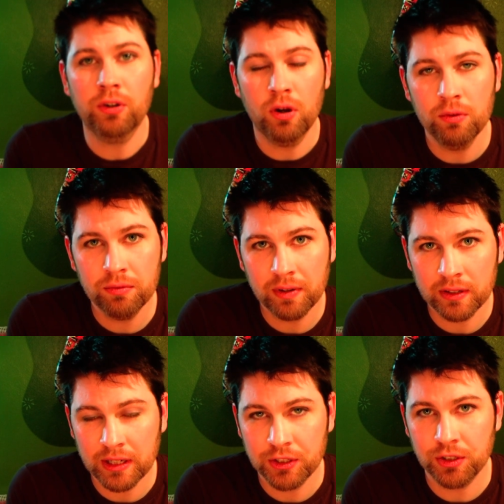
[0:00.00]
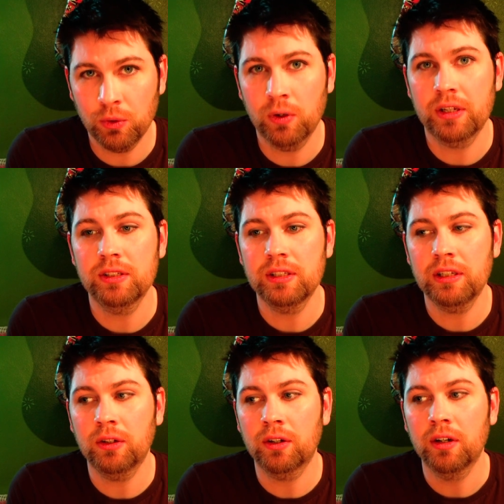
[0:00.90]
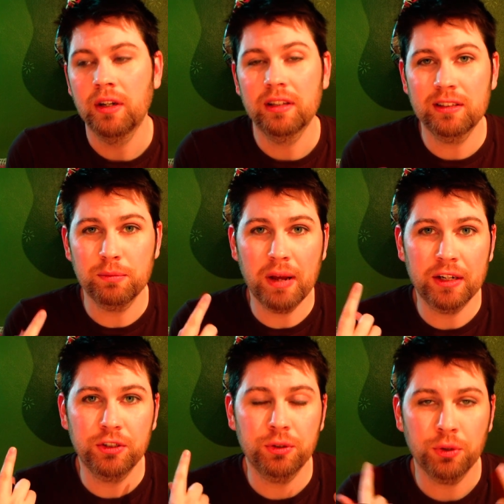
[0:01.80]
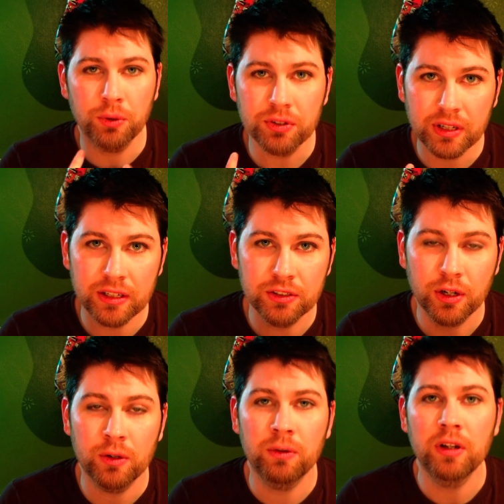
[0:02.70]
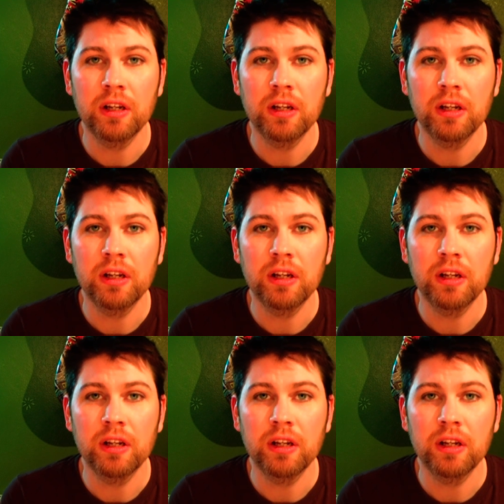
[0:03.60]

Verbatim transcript: own foundation or concealer that's matched to your skin tone,